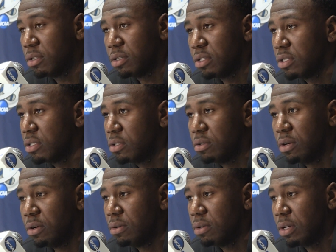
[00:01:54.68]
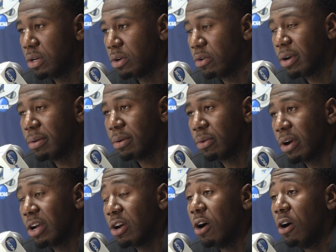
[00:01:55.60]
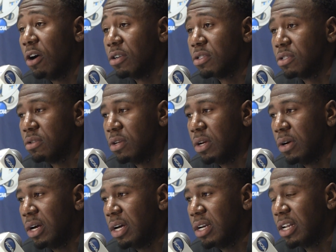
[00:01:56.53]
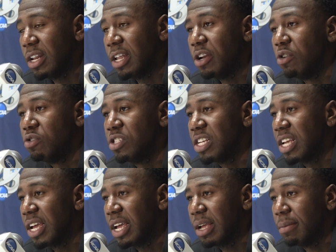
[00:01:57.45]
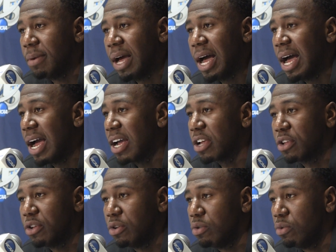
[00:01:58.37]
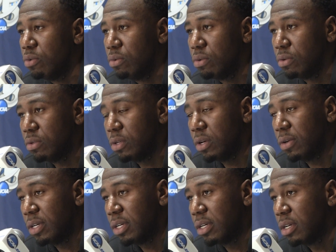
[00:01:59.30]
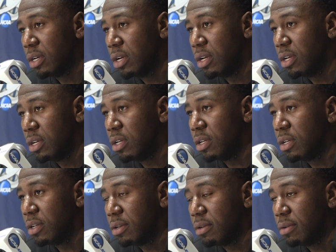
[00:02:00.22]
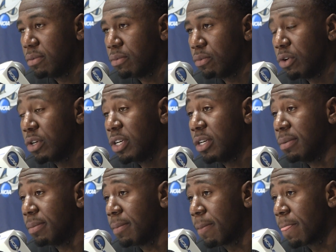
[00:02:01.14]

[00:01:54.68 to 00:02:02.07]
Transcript: Just, you know, great guards, you know, that knows the game, high IQ, you know, real good.